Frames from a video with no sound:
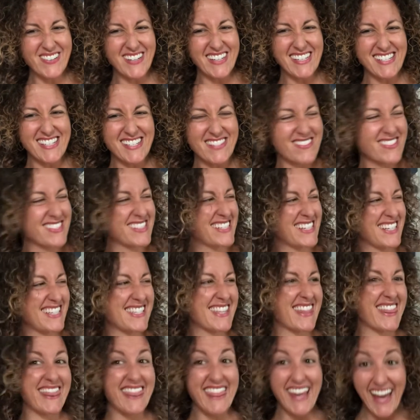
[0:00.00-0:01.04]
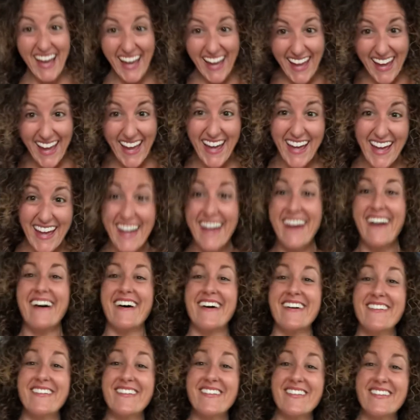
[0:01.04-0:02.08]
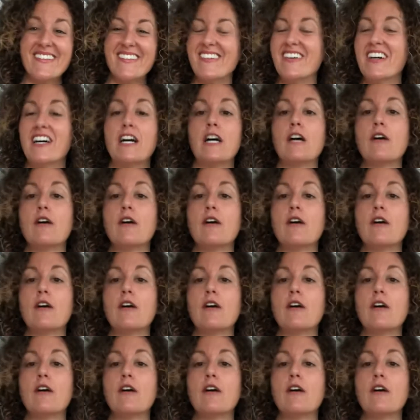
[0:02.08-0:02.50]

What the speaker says: I just released that. Oh, cool.